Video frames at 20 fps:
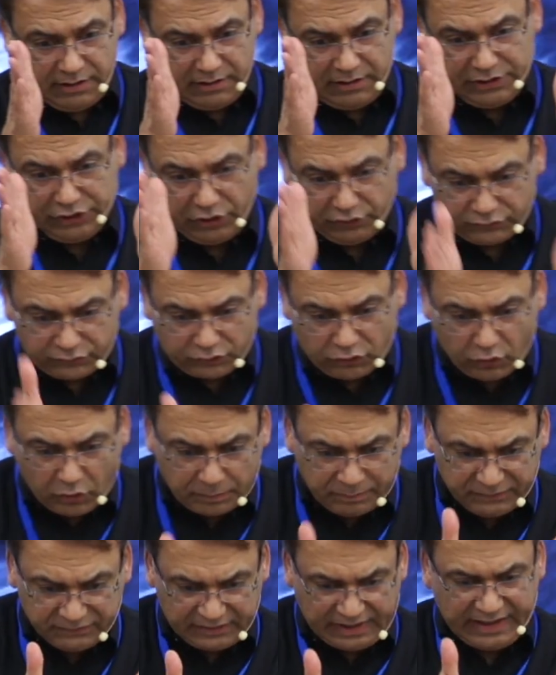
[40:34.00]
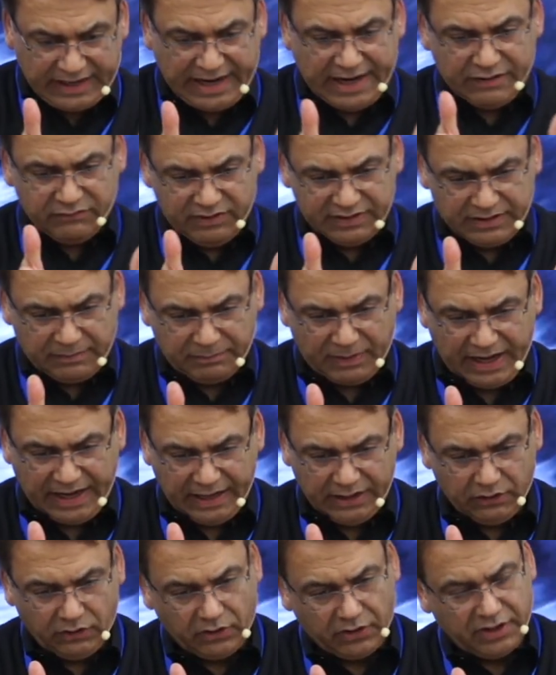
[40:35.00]
Your scope is aligned with the
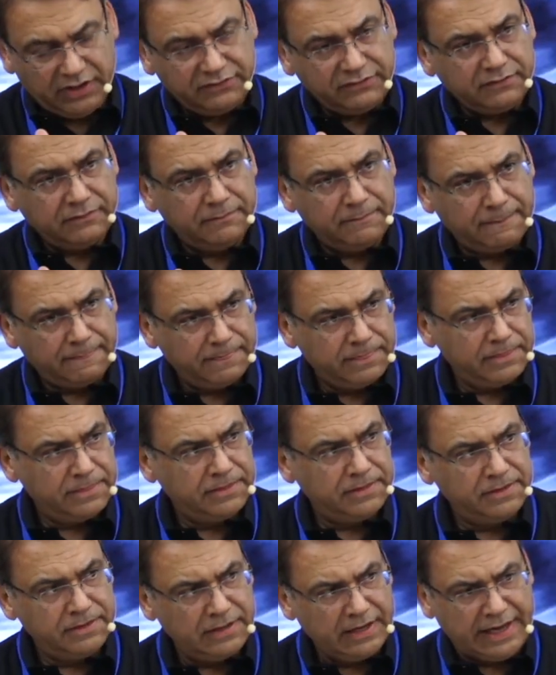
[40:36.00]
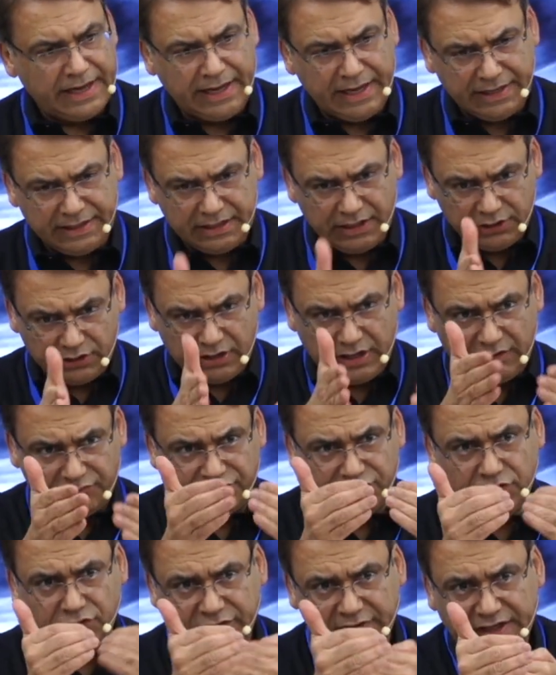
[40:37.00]
pylorus, and a
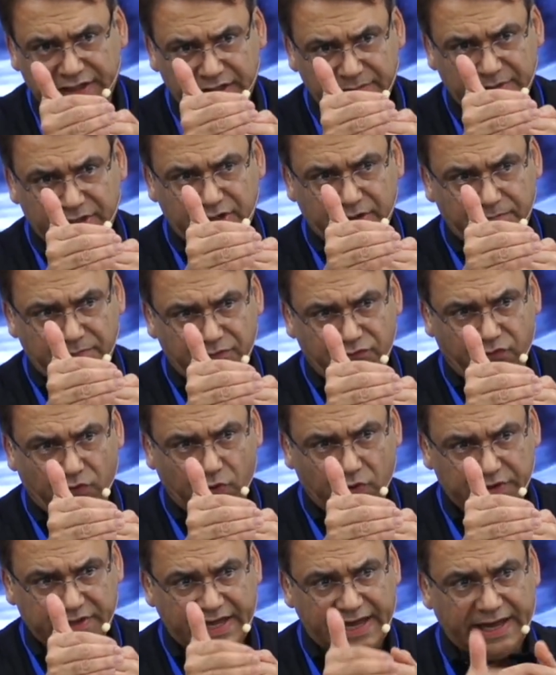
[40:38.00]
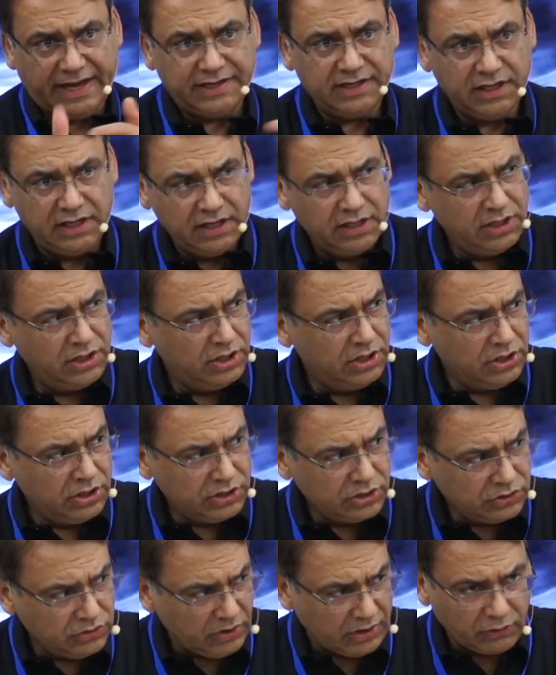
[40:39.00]
few centimeters before that,
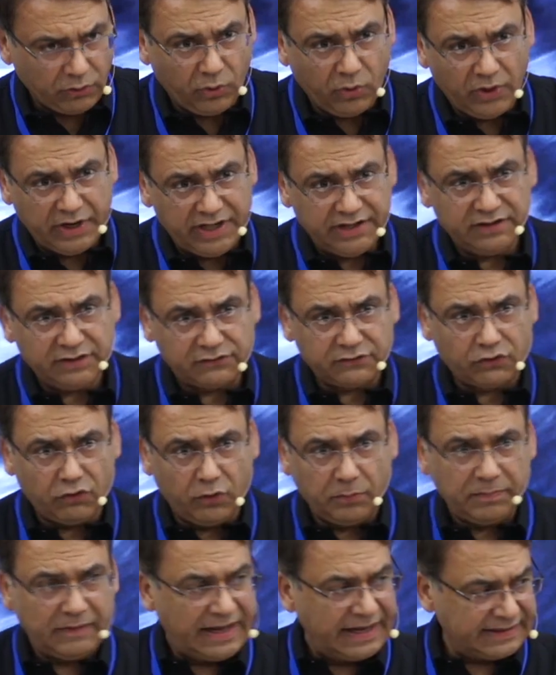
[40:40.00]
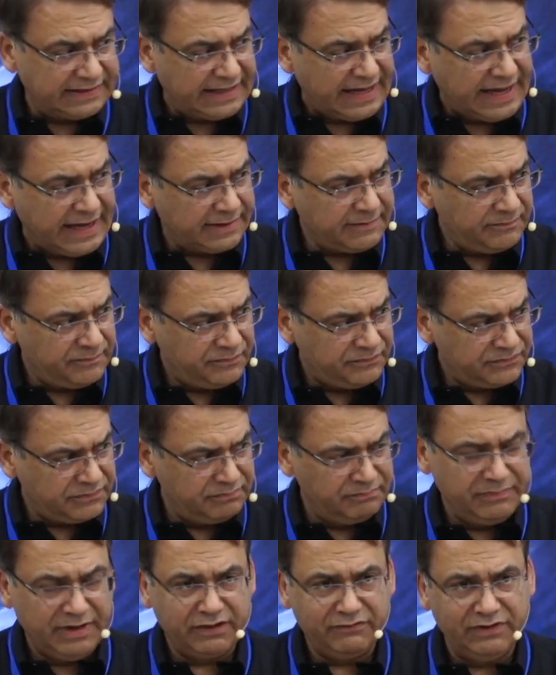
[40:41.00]
you are holding the scope like that,
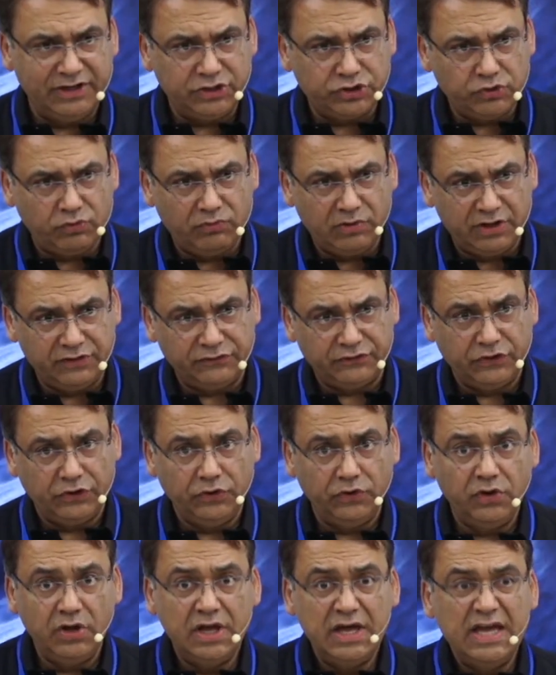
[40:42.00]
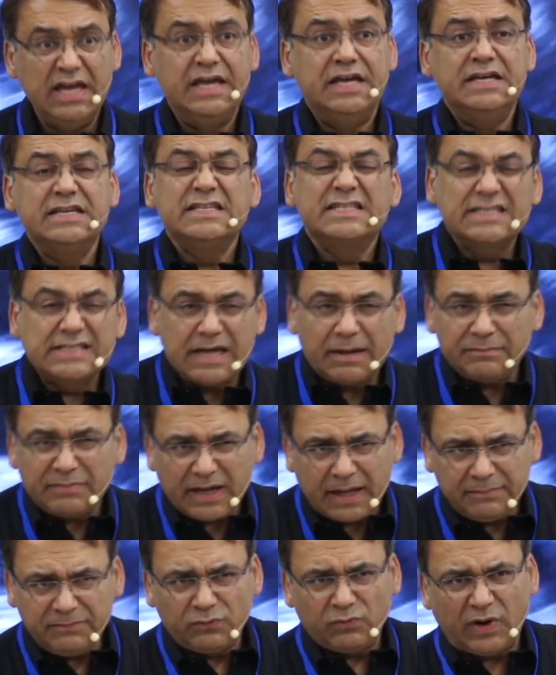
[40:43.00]
big wheel towards you.
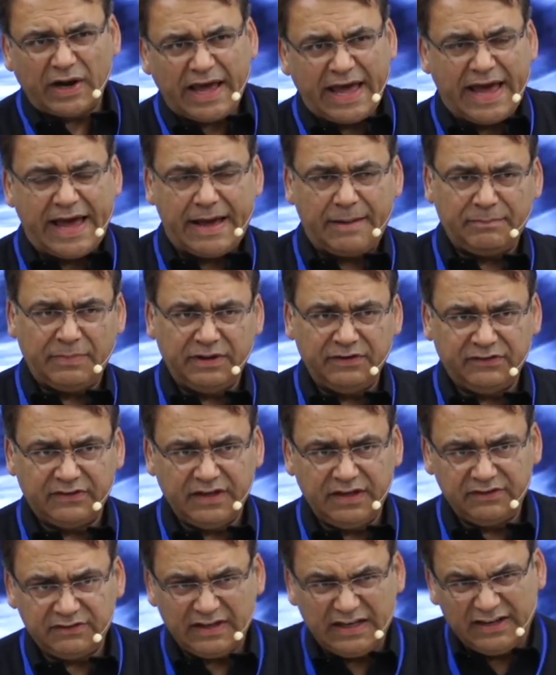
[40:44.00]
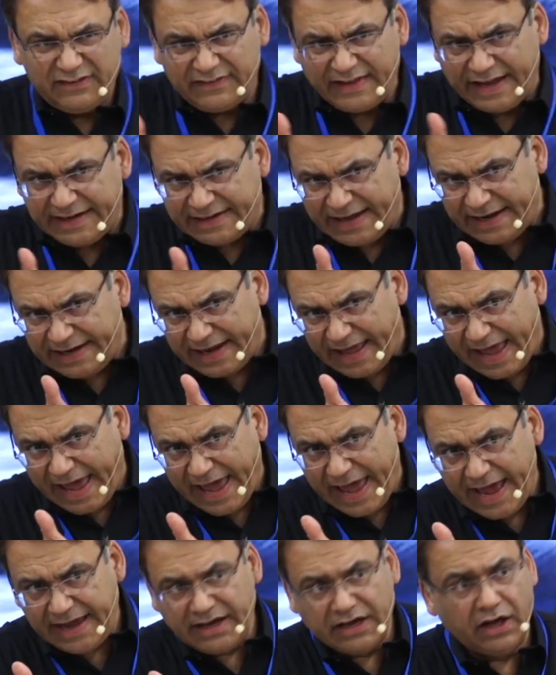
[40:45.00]
Sometimes what happens is it's at an
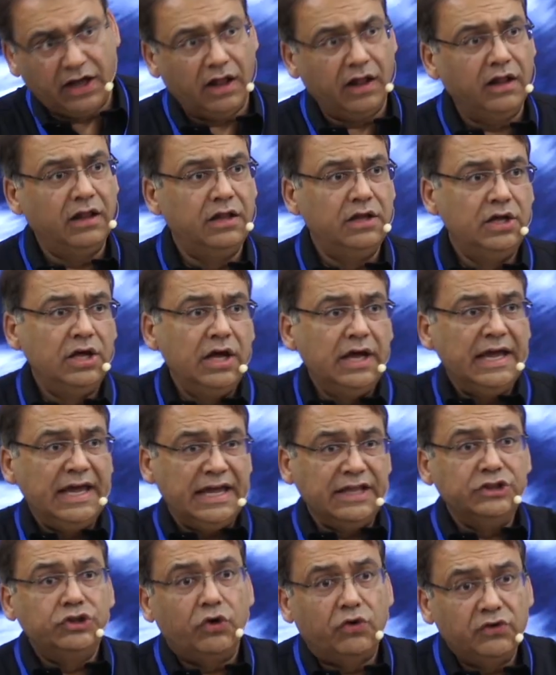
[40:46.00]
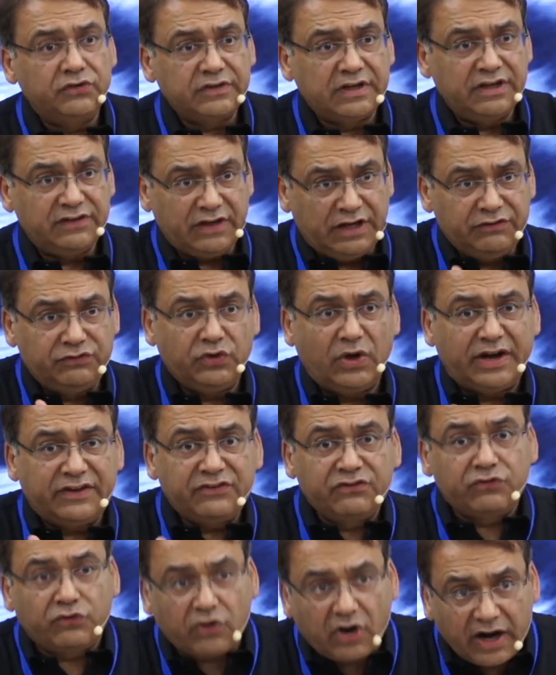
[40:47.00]
angle. In those cases, if you are
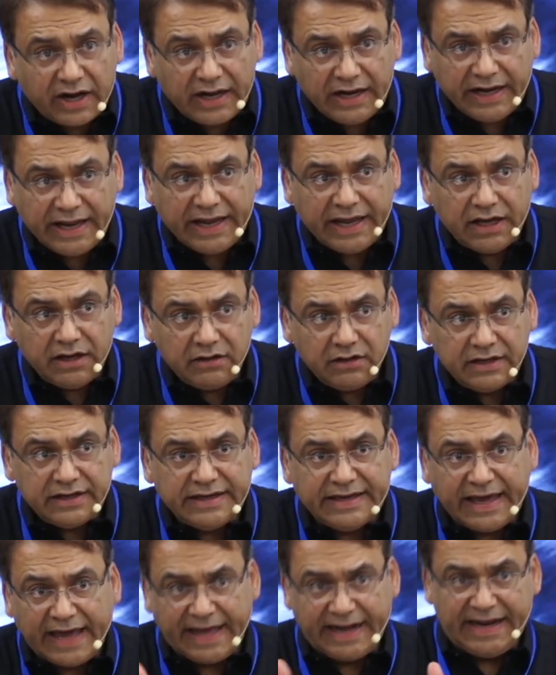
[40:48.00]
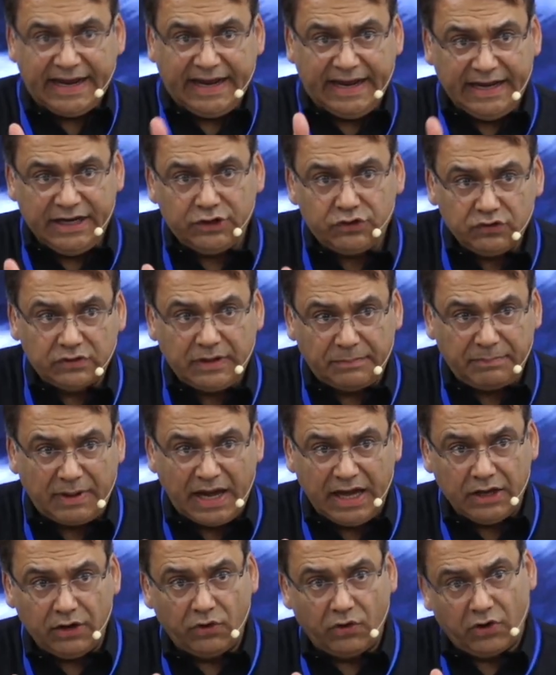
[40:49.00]
struggling getting into the
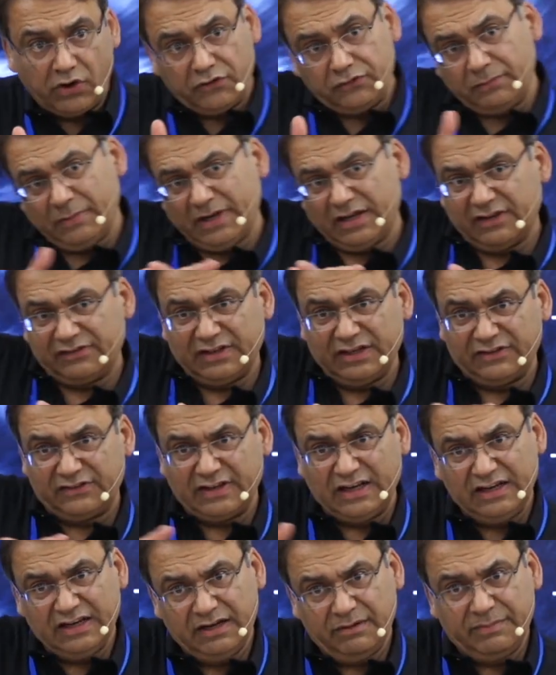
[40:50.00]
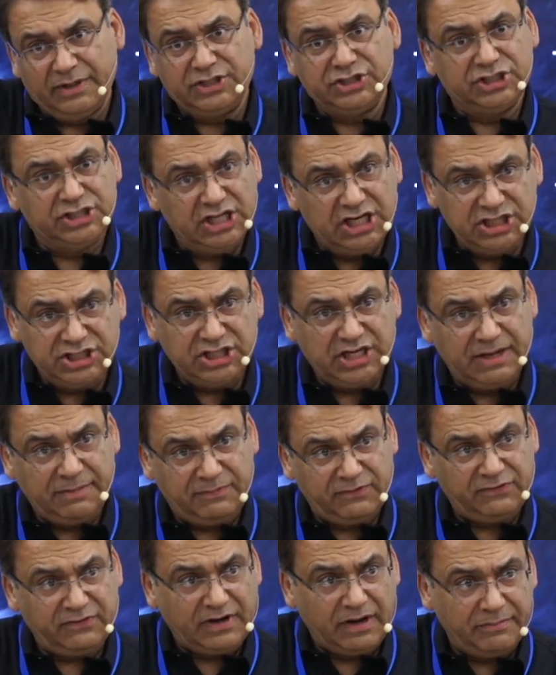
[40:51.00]
pylorus because it's a little bit
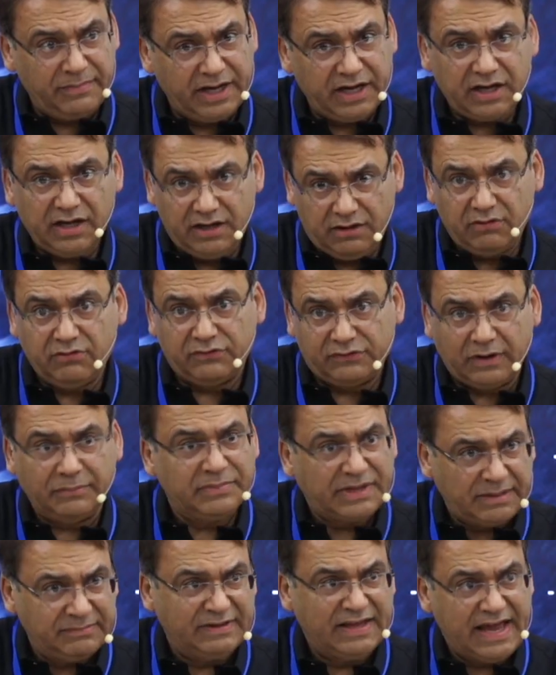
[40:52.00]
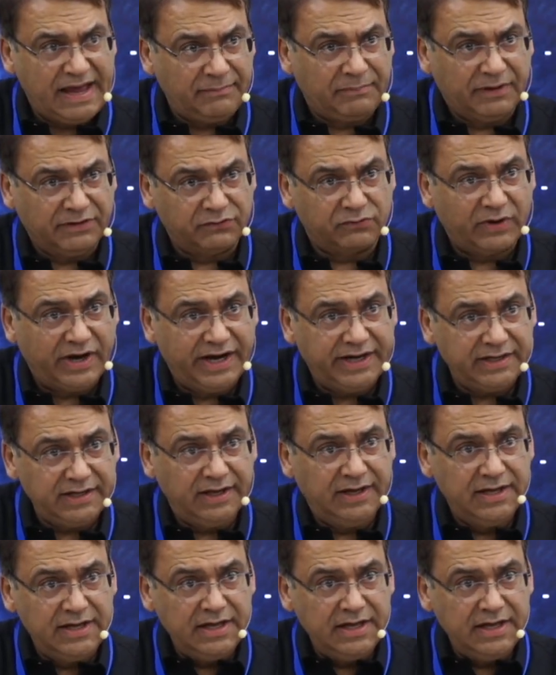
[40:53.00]
J-shaped stomach, sometimes happens, right?